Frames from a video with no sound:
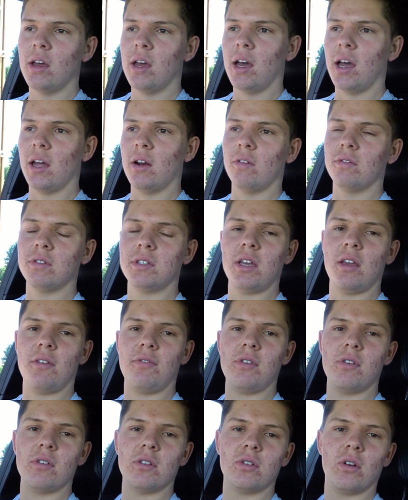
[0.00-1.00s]
and obviously
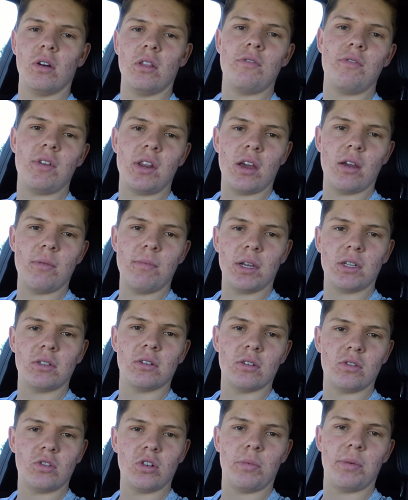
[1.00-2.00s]
if you enjoyed the video, make sure
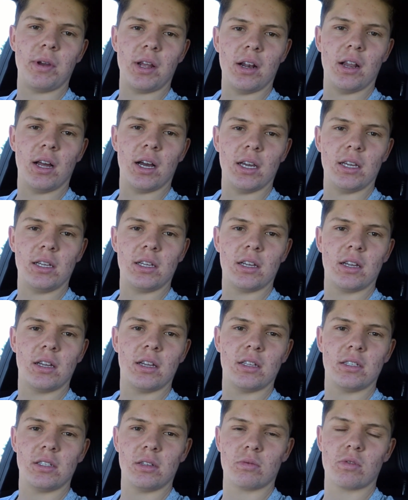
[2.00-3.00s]
to drop it a like,
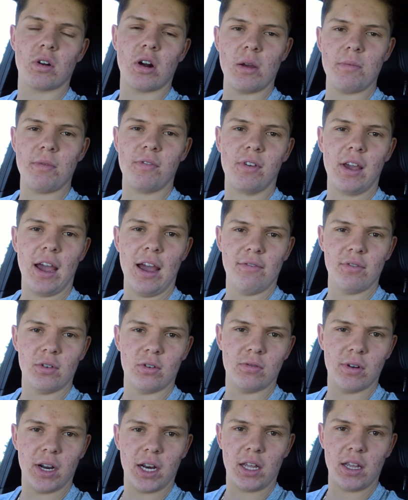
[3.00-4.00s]
subscribe if you haven't
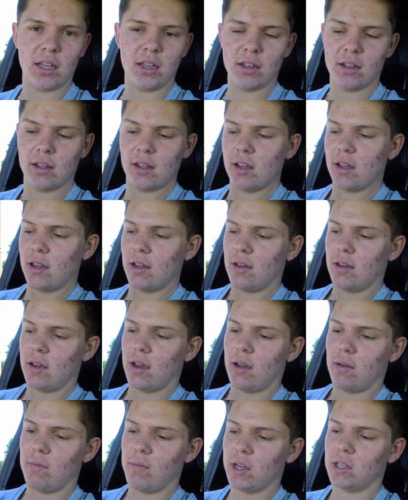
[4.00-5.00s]
already,
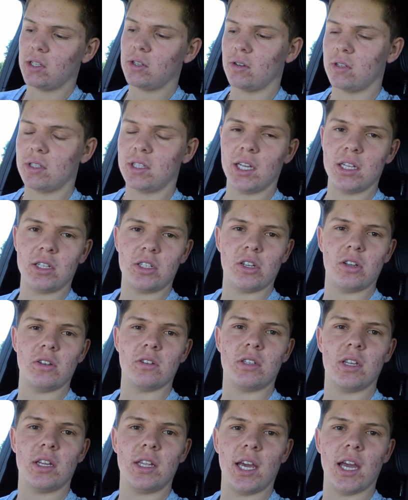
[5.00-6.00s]
and make sure to stay
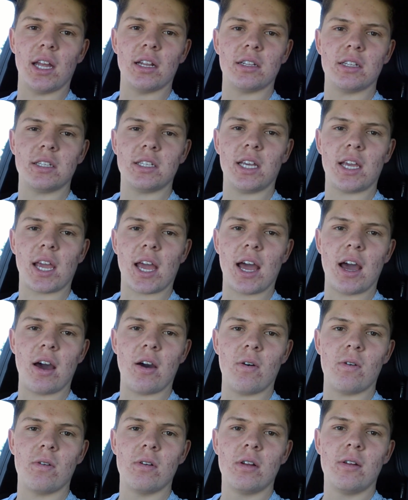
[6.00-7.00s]
tuned to the end to see
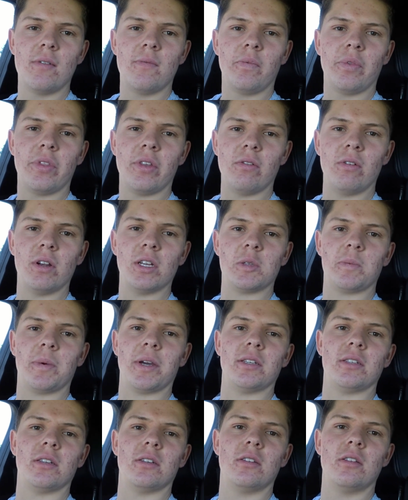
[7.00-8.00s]
how the rear
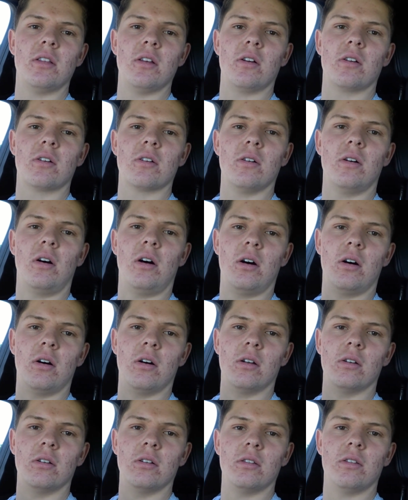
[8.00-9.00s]
spacers look
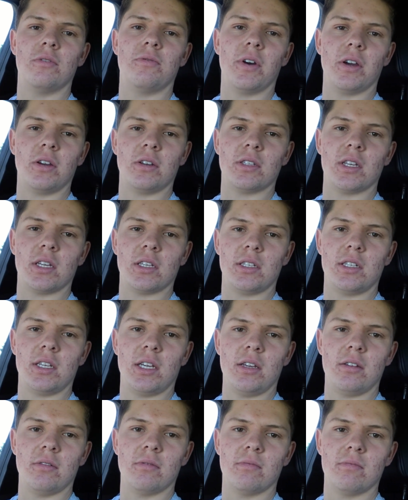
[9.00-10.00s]
on the Focus
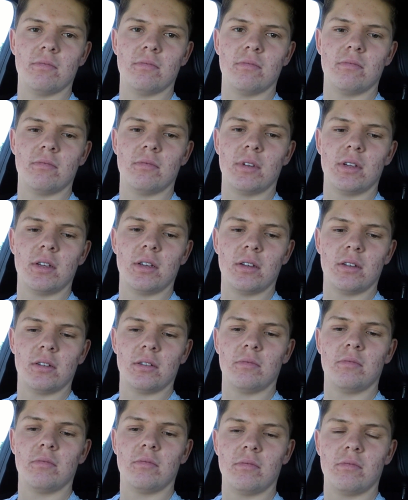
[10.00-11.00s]
ST.
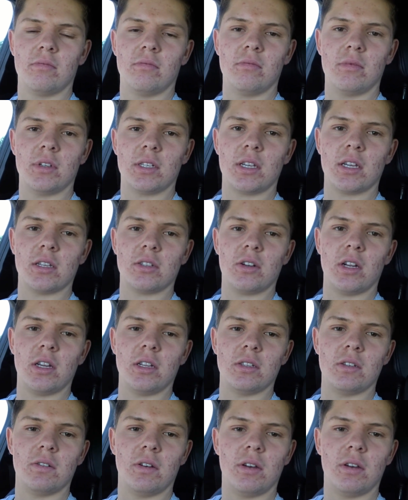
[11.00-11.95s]
Let's get straight into